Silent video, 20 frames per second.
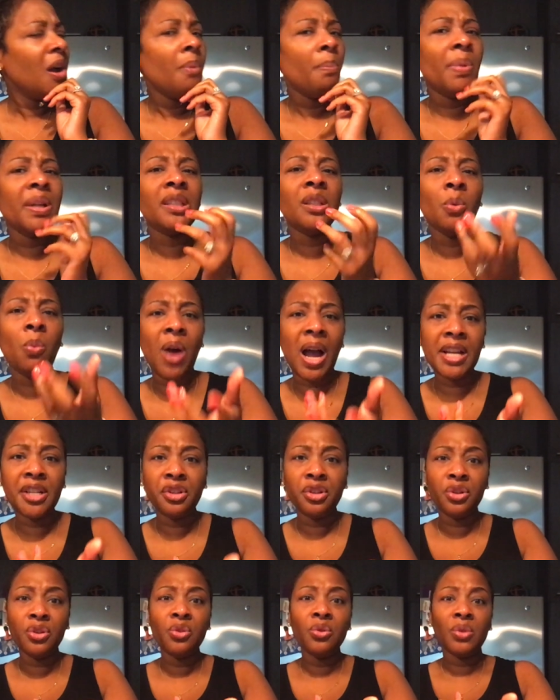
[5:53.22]
but the white
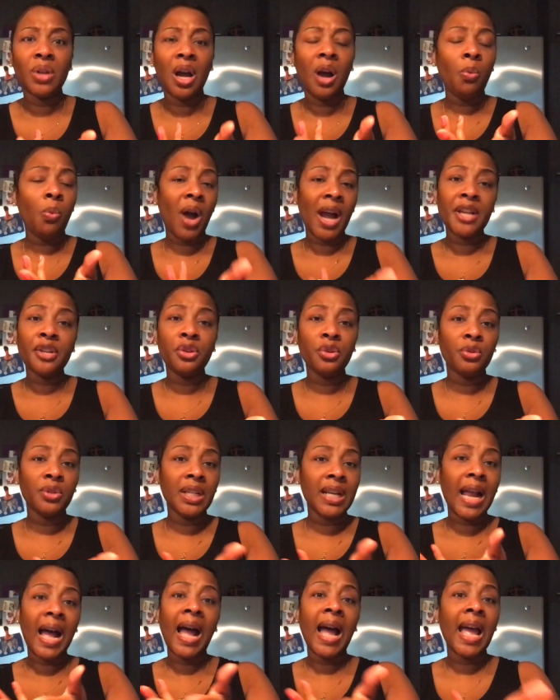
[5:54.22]
dude, a white dude
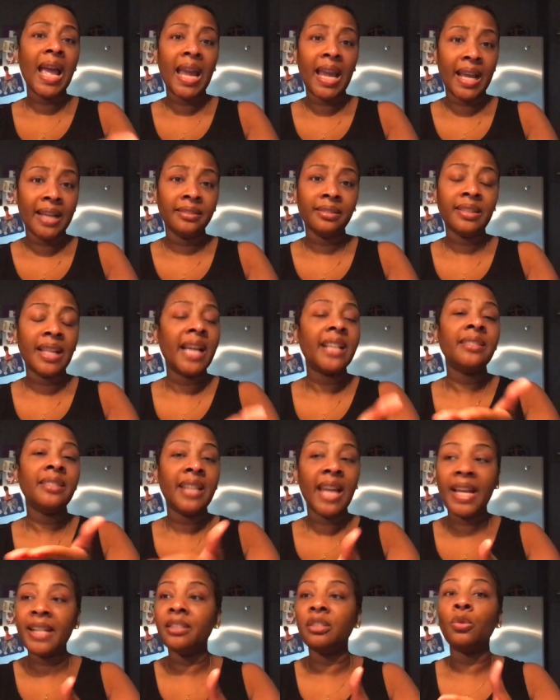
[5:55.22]
that I asked that
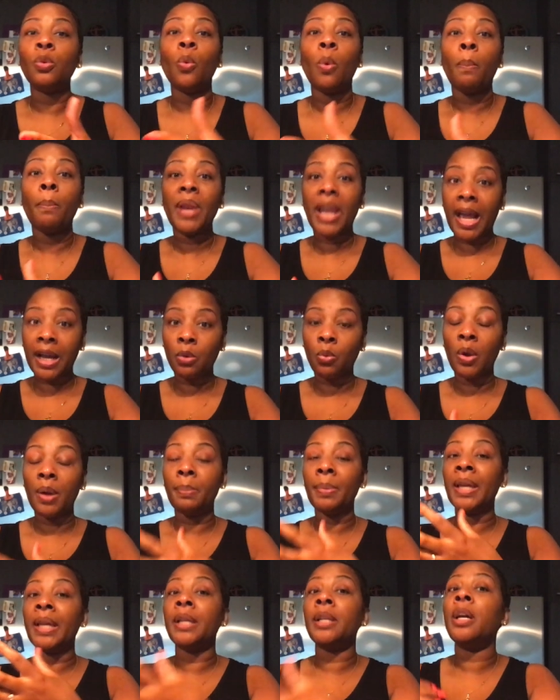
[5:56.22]
dates black
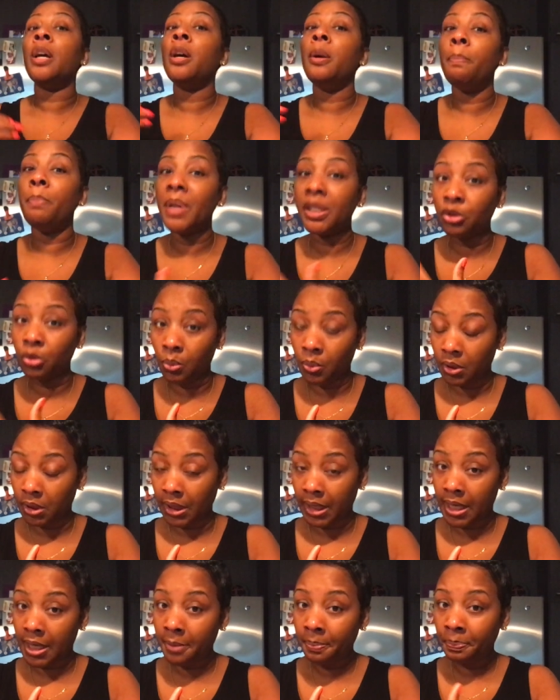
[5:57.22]
women
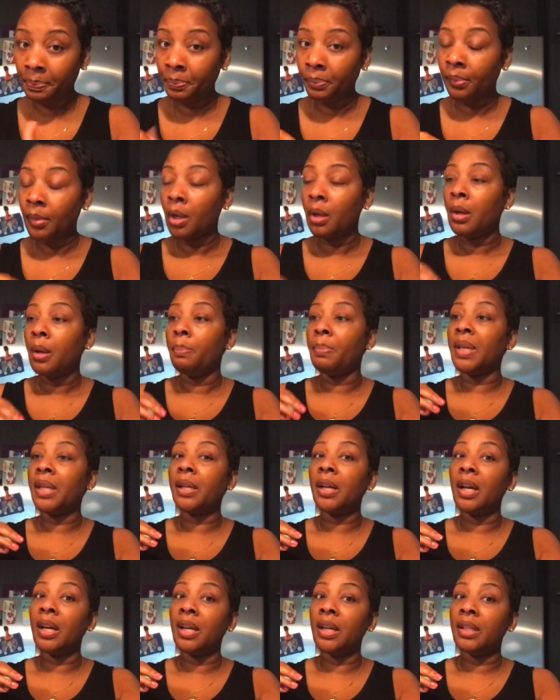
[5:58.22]
habitually,
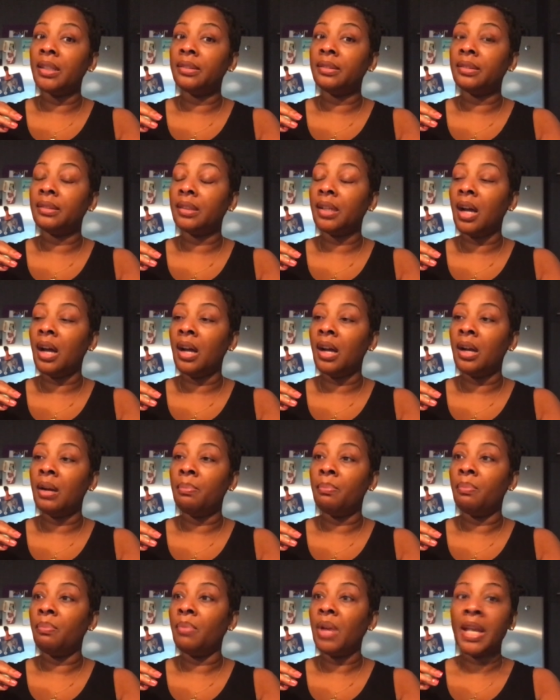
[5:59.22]
because
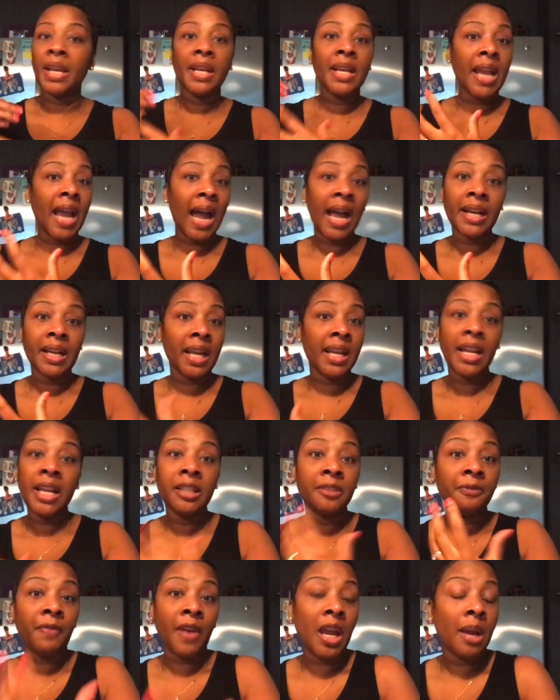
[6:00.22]
um and not and
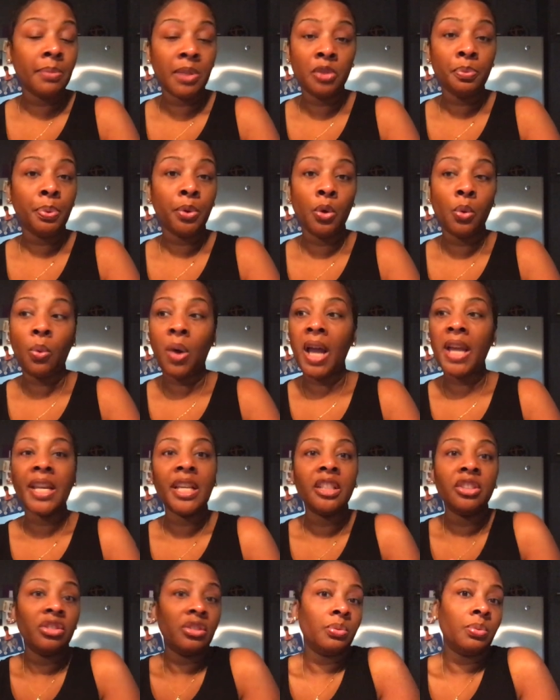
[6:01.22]
his family's pure white,
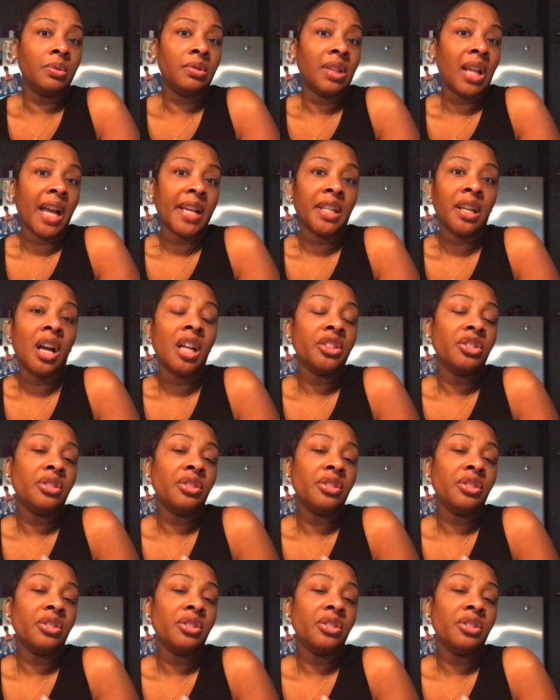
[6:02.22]
he just was like, Y'all